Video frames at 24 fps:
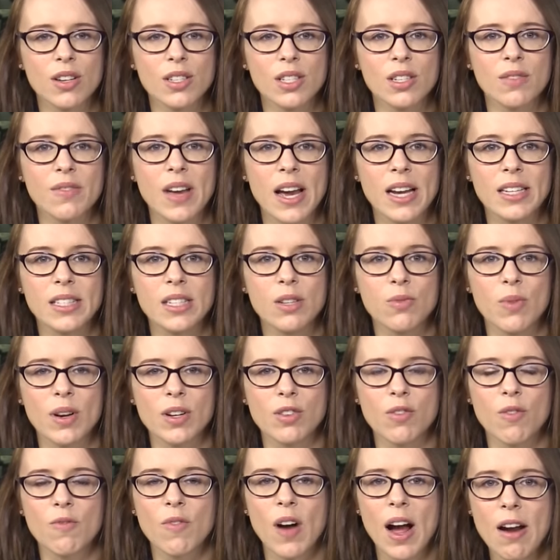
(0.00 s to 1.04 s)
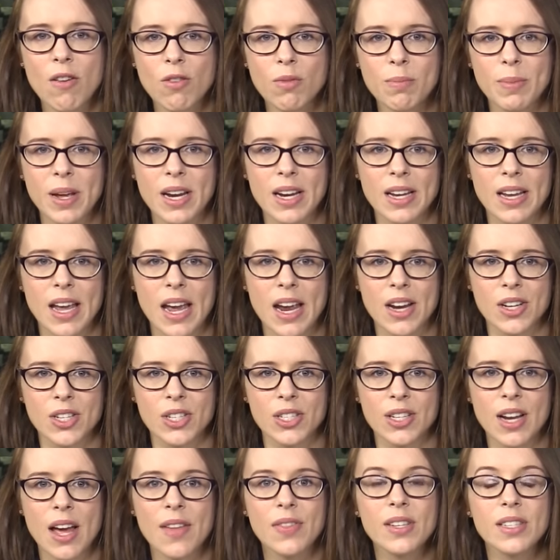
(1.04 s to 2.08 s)
cost of antiretroviral
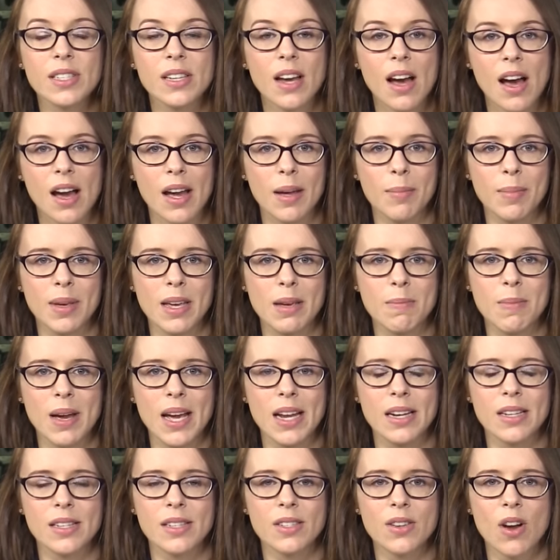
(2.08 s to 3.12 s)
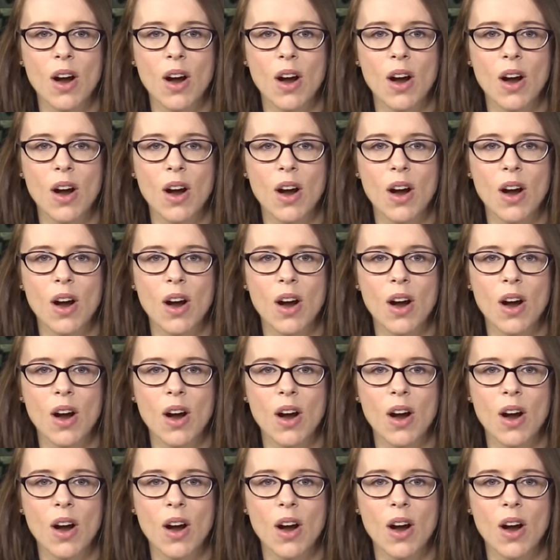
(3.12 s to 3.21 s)
medication at the time he made his